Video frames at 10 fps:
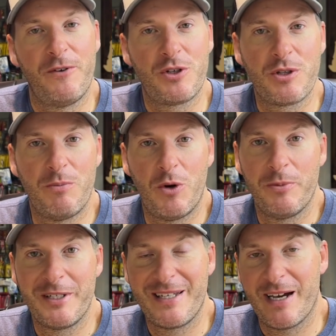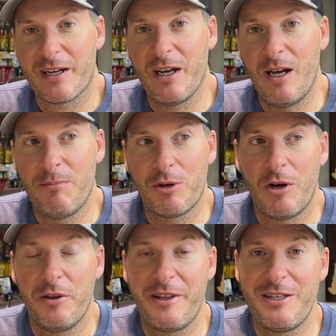fishthemoment.com
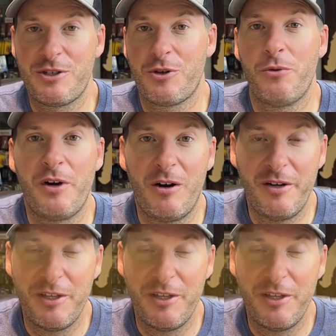called the Sonar